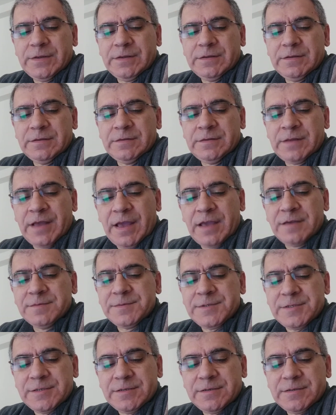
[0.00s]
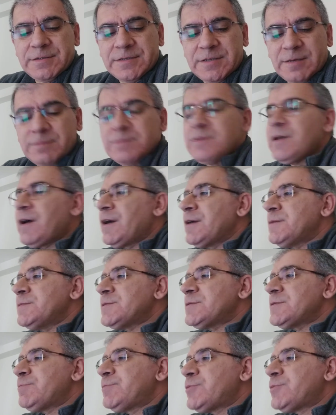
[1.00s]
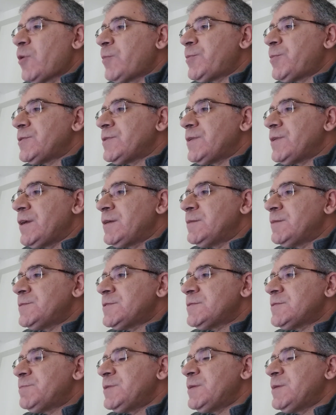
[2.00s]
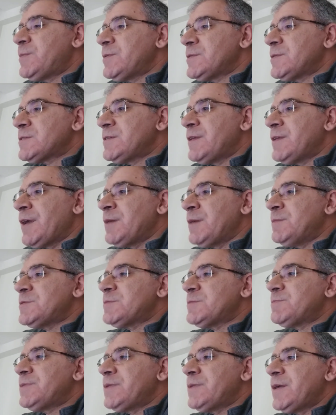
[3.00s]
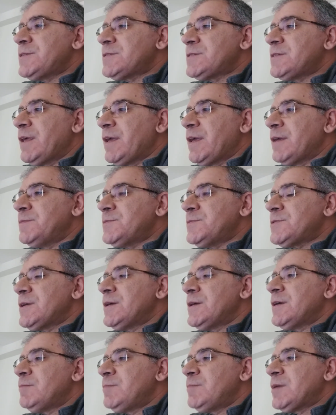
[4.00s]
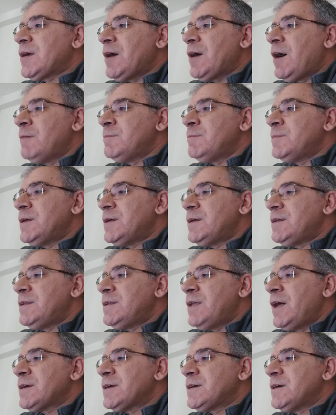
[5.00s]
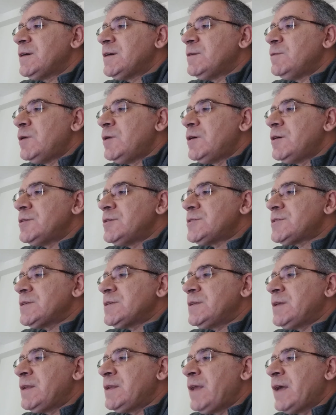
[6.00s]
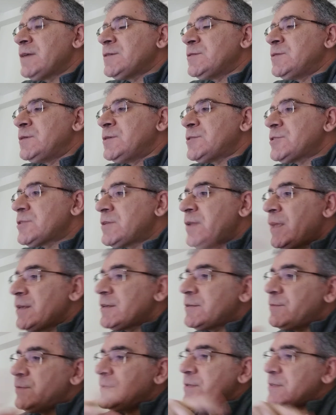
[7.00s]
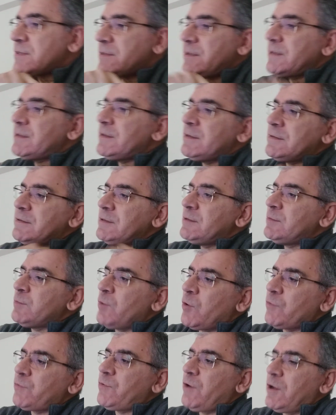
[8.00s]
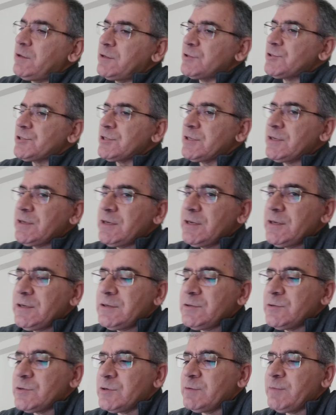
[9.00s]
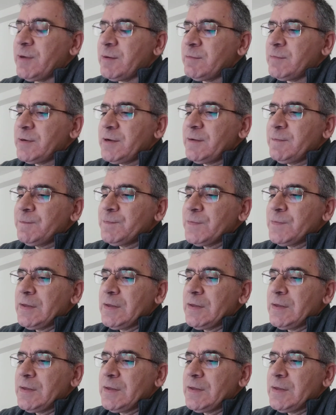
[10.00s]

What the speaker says: names, sometimes proper names, people's names, place names, become like words in a language, like we studied in morphology, you remember.